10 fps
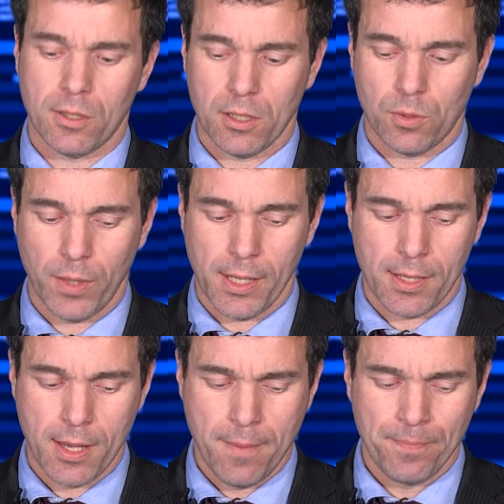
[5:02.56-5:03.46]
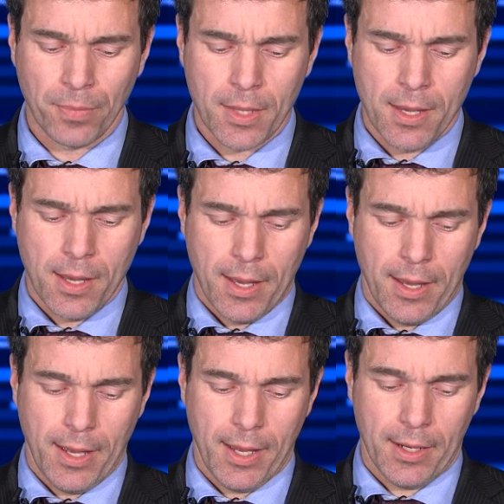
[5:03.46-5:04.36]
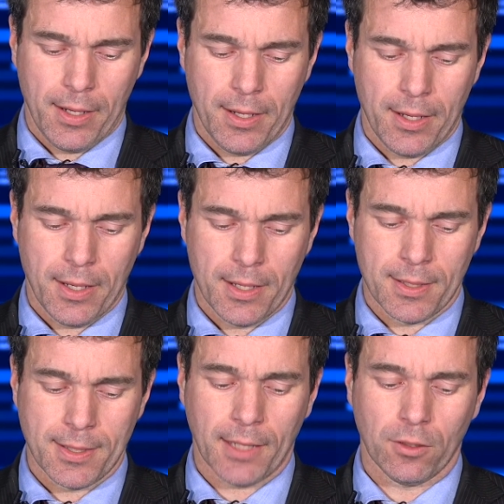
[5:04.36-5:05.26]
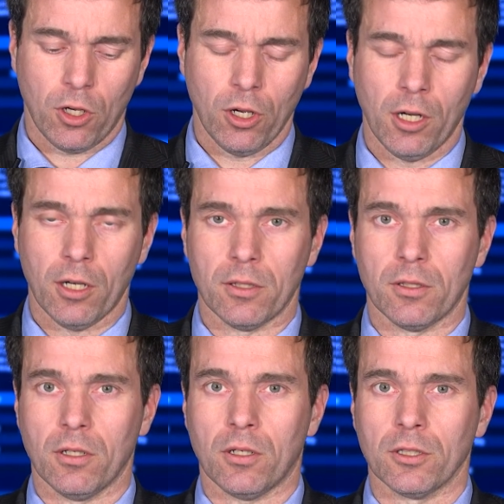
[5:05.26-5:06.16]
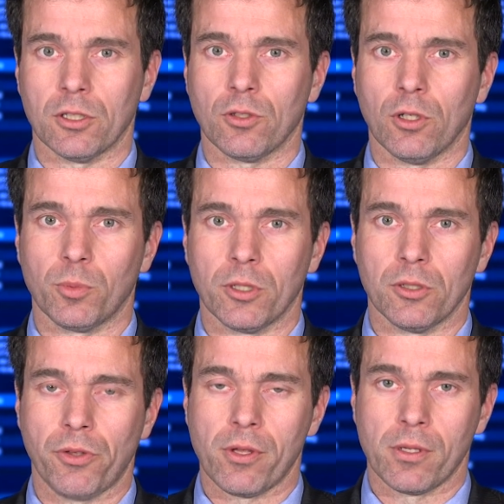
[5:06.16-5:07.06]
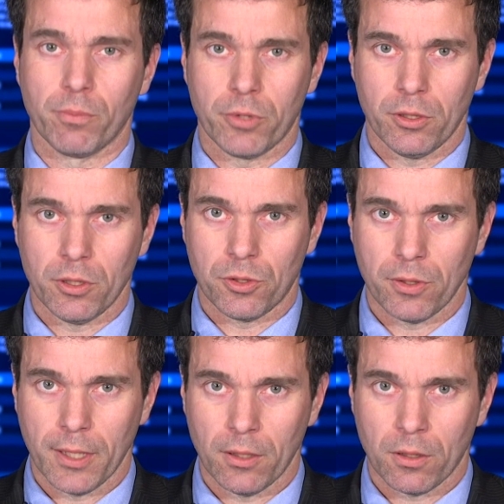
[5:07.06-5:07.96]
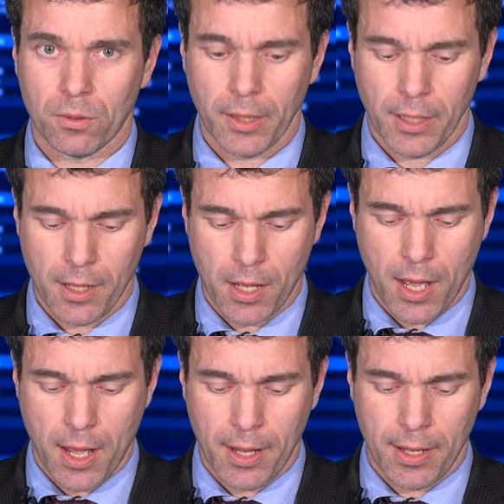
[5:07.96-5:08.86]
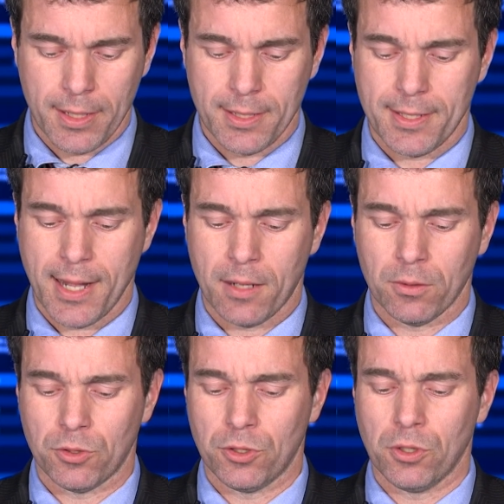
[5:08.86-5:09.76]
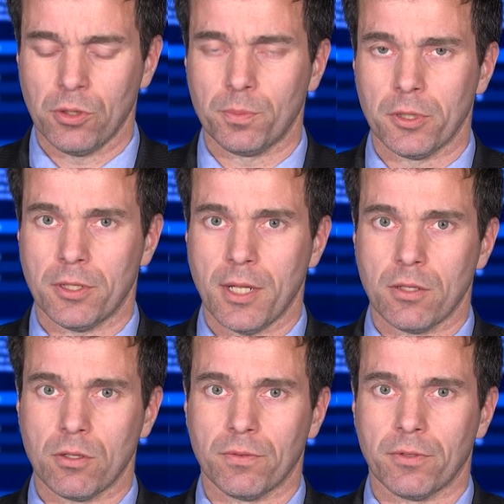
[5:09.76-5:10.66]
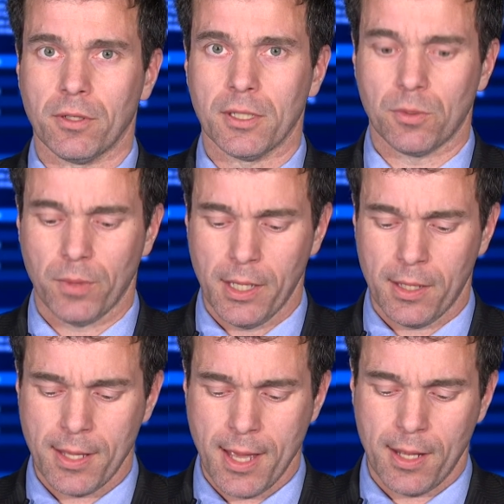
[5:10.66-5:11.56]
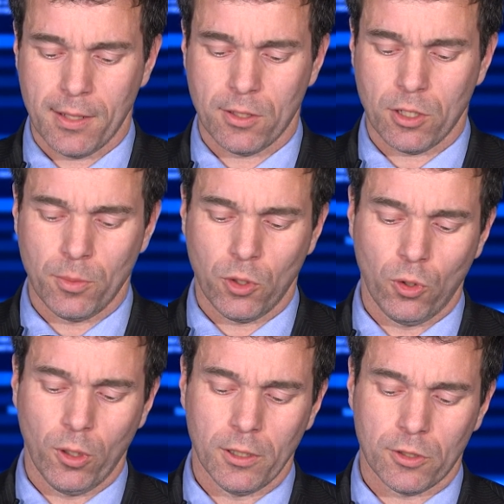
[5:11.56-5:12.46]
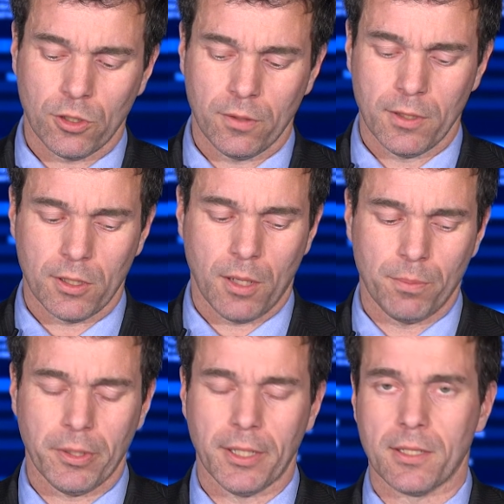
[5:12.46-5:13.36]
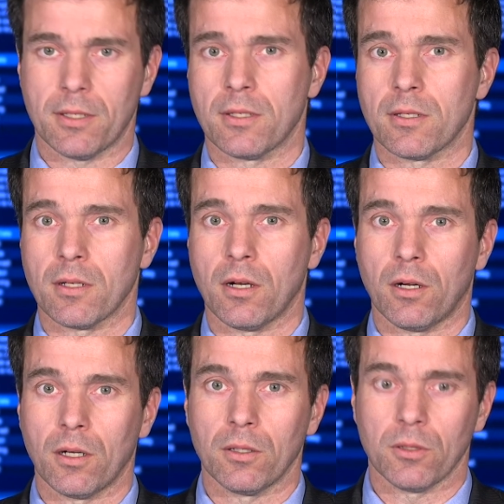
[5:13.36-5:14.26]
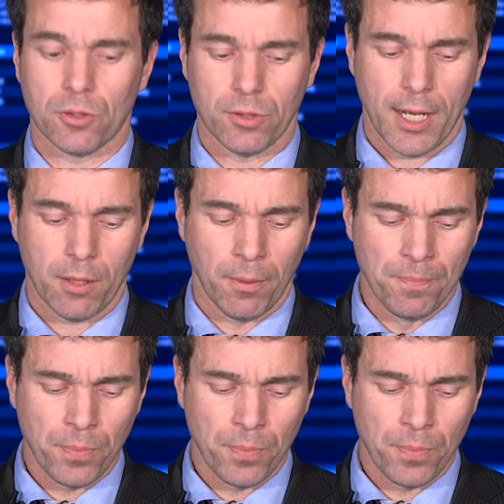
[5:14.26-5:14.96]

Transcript: this week. And Statoil, the largest oil producer in Norway, is down 2% so far this week, and some oil service companies are also down.